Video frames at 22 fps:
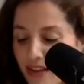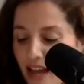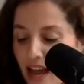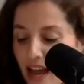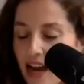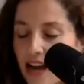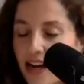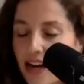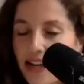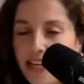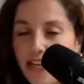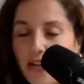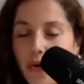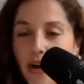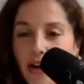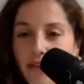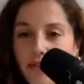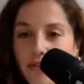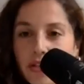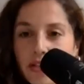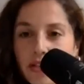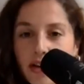Arie, you
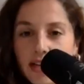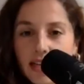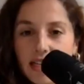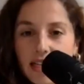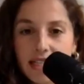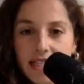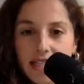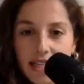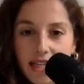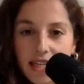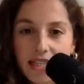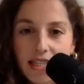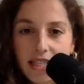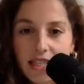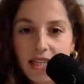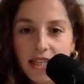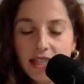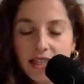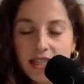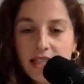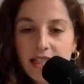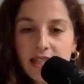have studied 6
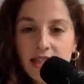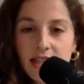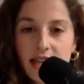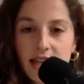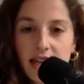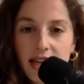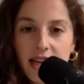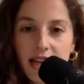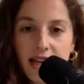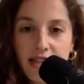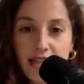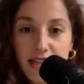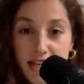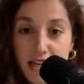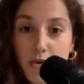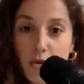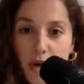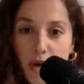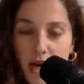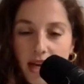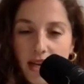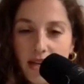years in the
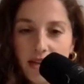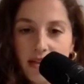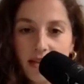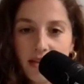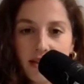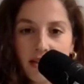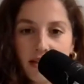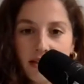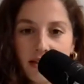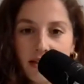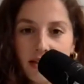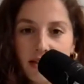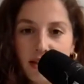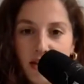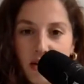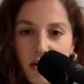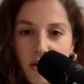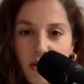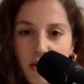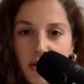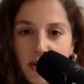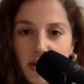US.
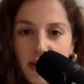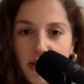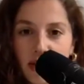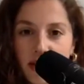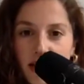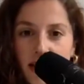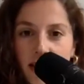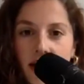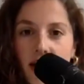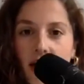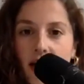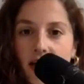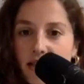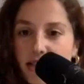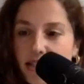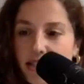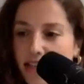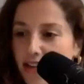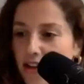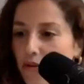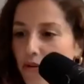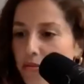You studied
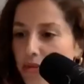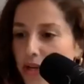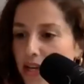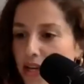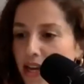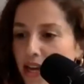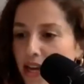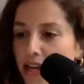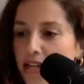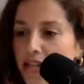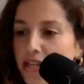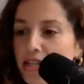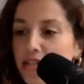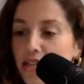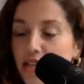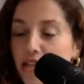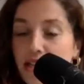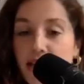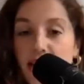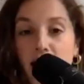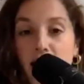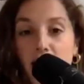psychology and communications,
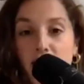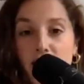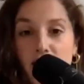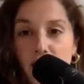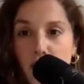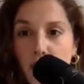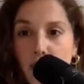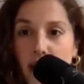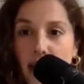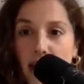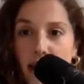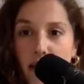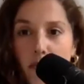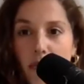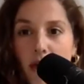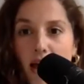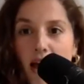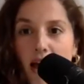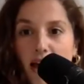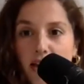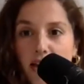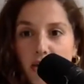and then after you came
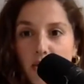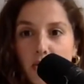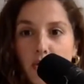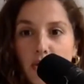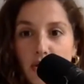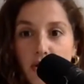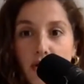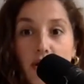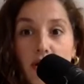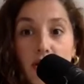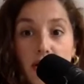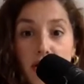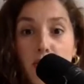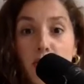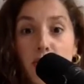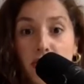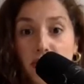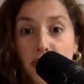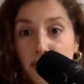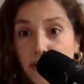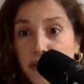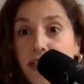back, you started your
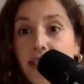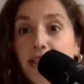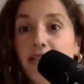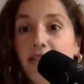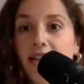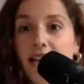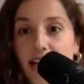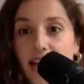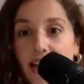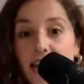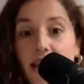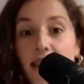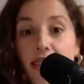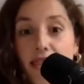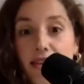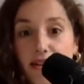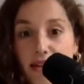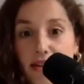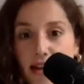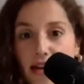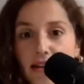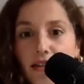career in
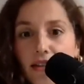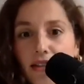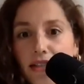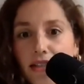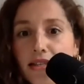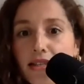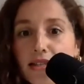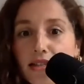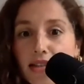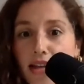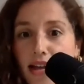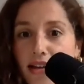the Netherlands.